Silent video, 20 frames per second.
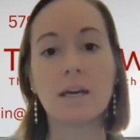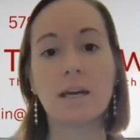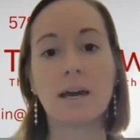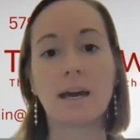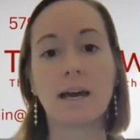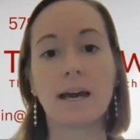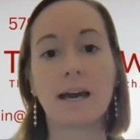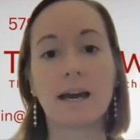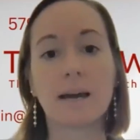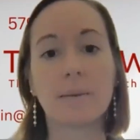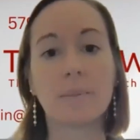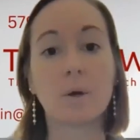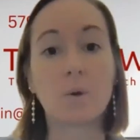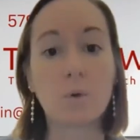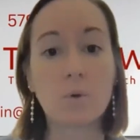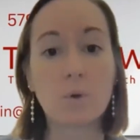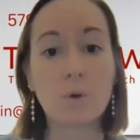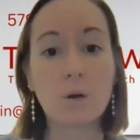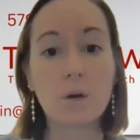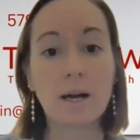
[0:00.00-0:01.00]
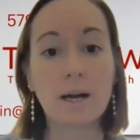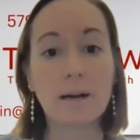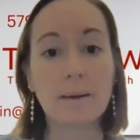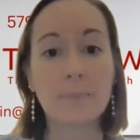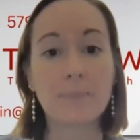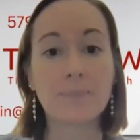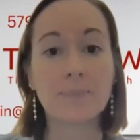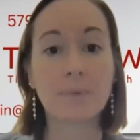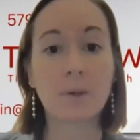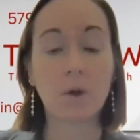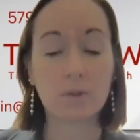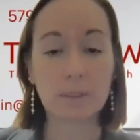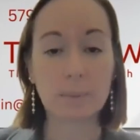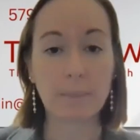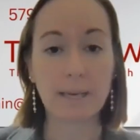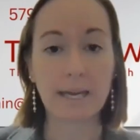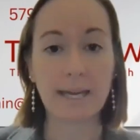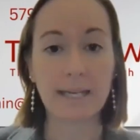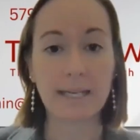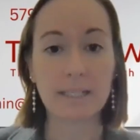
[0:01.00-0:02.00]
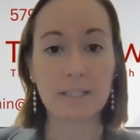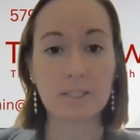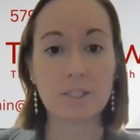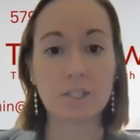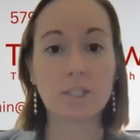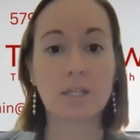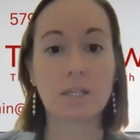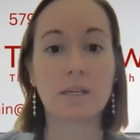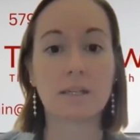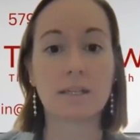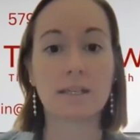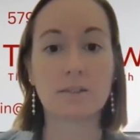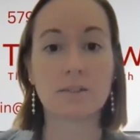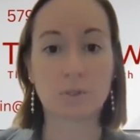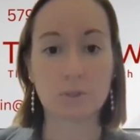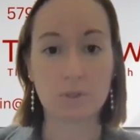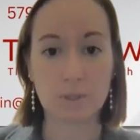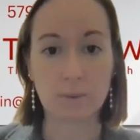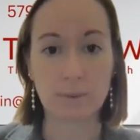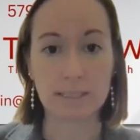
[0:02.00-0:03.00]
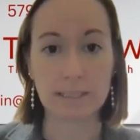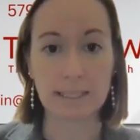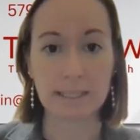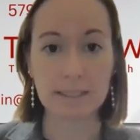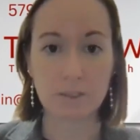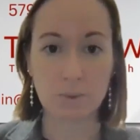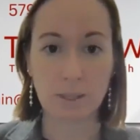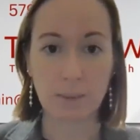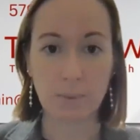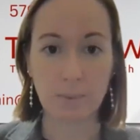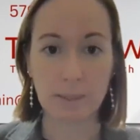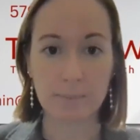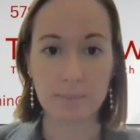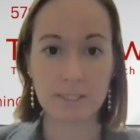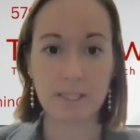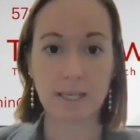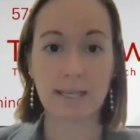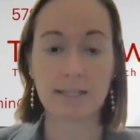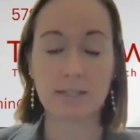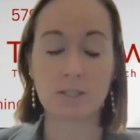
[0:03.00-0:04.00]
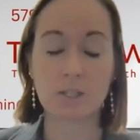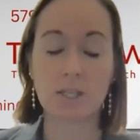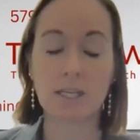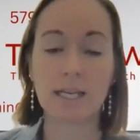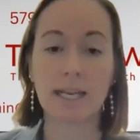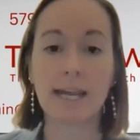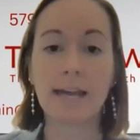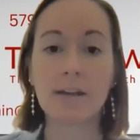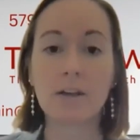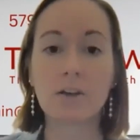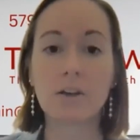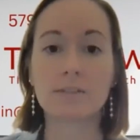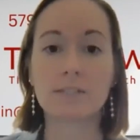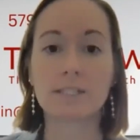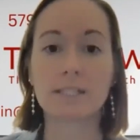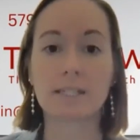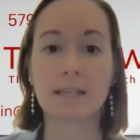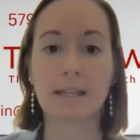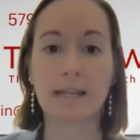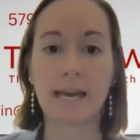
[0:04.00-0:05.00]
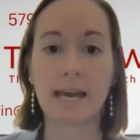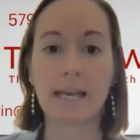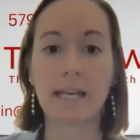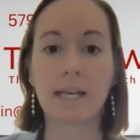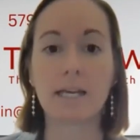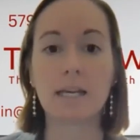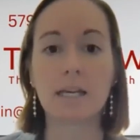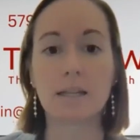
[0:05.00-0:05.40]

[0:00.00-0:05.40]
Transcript: or on the page, there's also a link to our website, so you can head over to that.